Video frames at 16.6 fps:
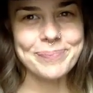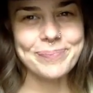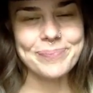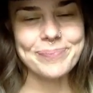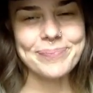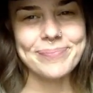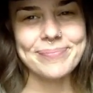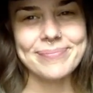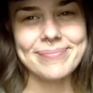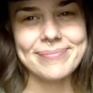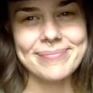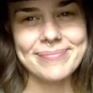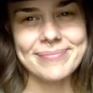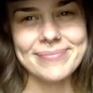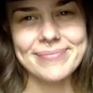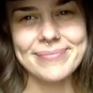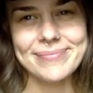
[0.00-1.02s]

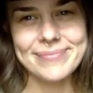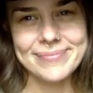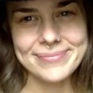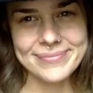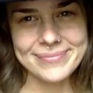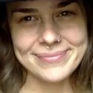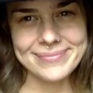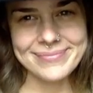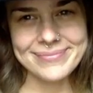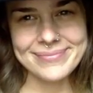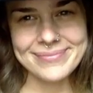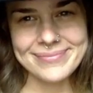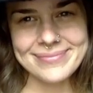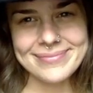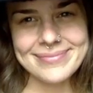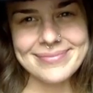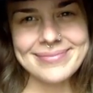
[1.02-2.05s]

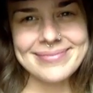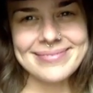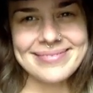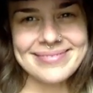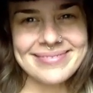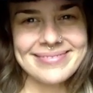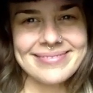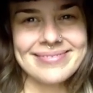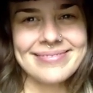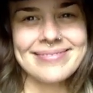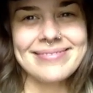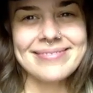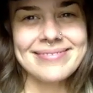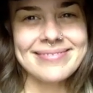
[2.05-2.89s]
(silence)